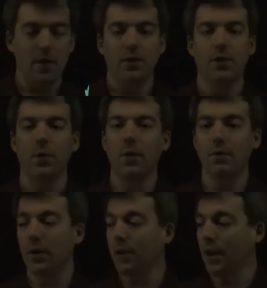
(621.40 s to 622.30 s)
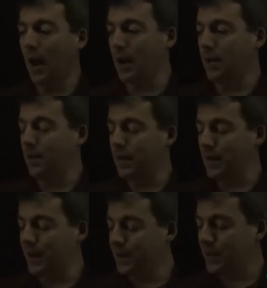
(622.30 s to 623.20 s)
So we've looked at the
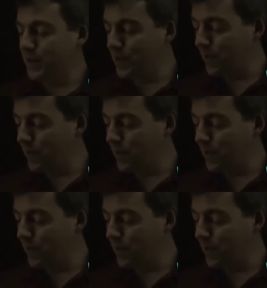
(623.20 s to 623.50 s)
distance